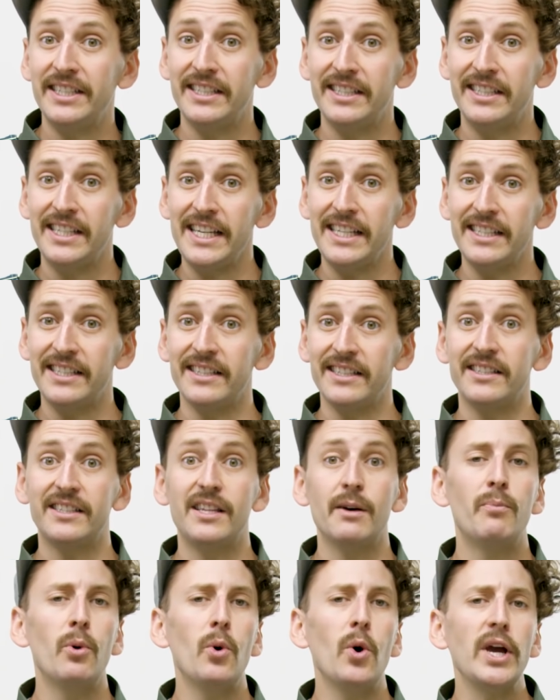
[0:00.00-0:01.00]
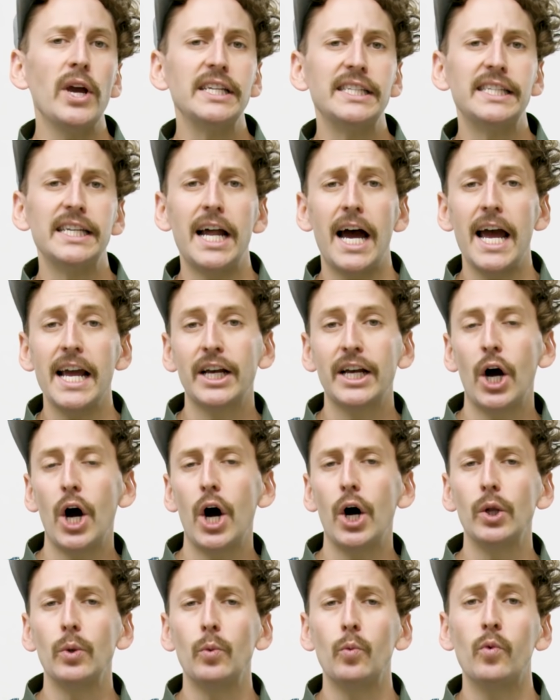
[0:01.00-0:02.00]
diseases the boys and I
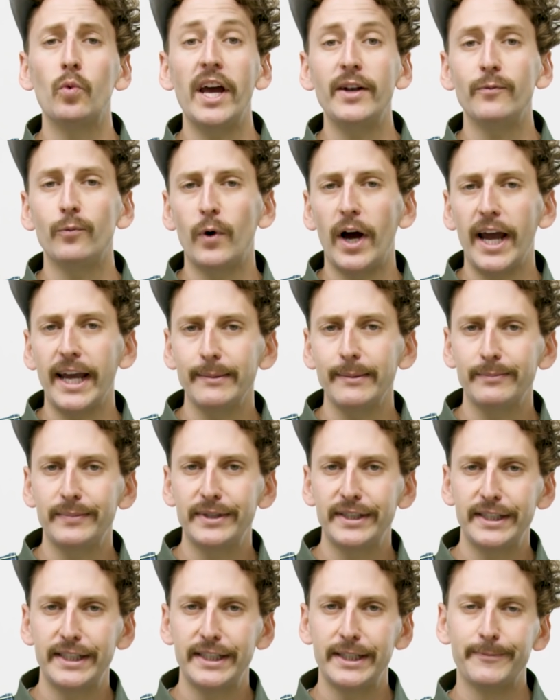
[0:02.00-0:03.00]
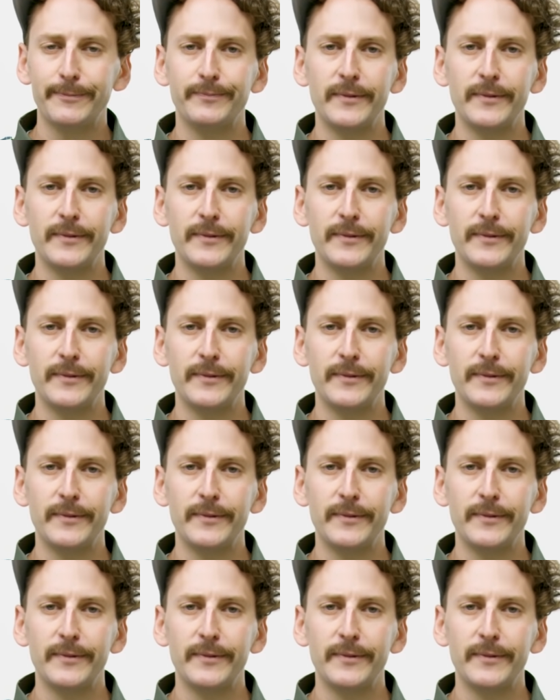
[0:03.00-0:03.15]
call wet wipes.